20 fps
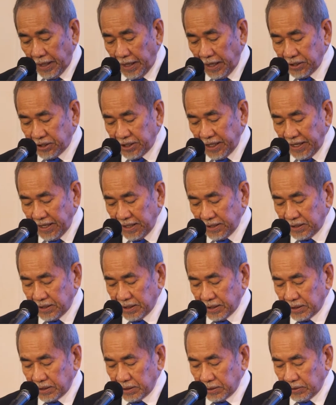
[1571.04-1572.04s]
and
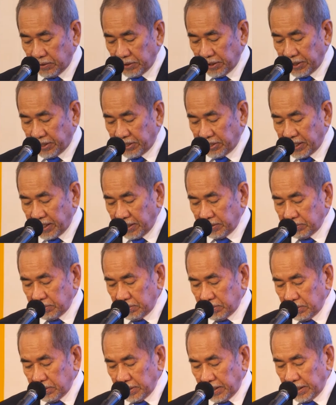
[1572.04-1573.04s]
challenges on the
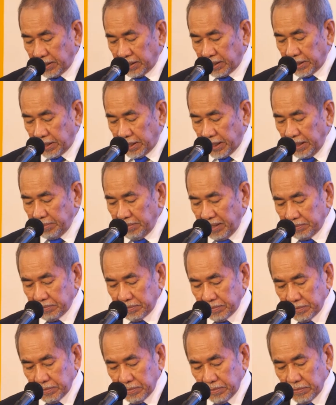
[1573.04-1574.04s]
ground and came up
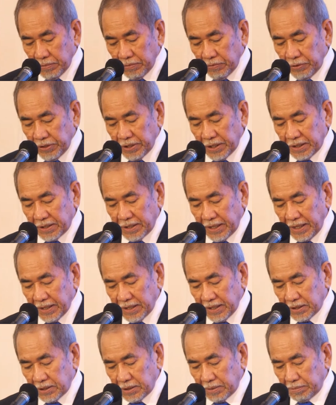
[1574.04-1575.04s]
with the
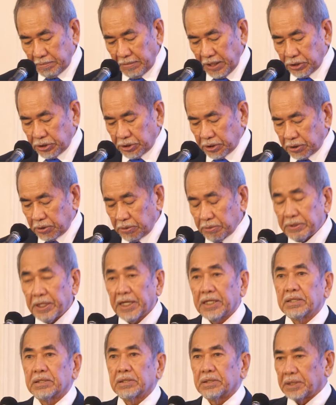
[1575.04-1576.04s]
targeted measures to
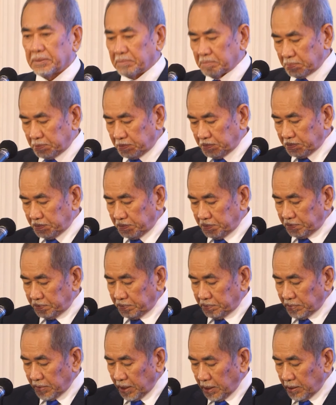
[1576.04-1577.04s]
tackle them.
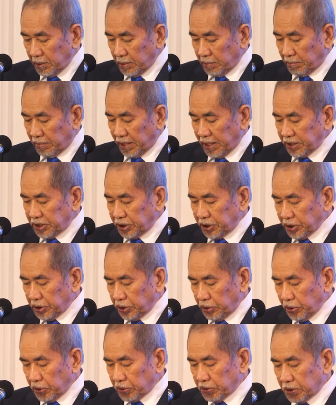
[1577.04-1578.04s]
Malaysia
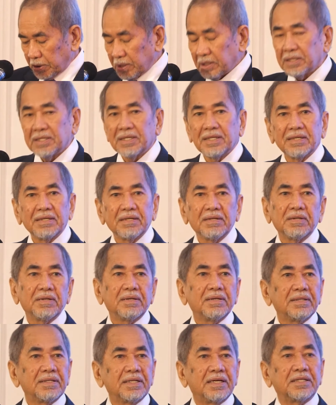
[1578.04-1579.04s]
took
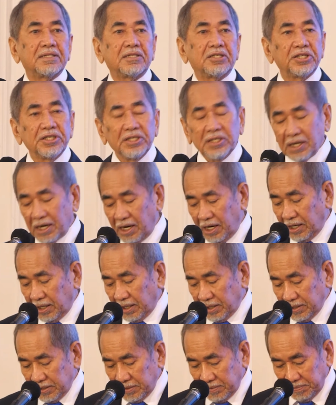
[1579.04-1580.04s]
the
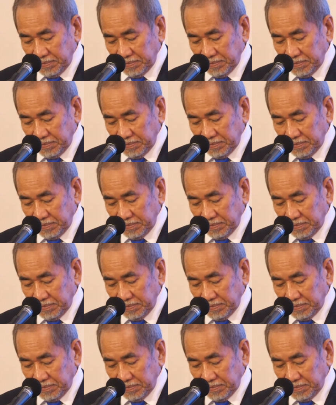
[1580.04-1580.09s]
3R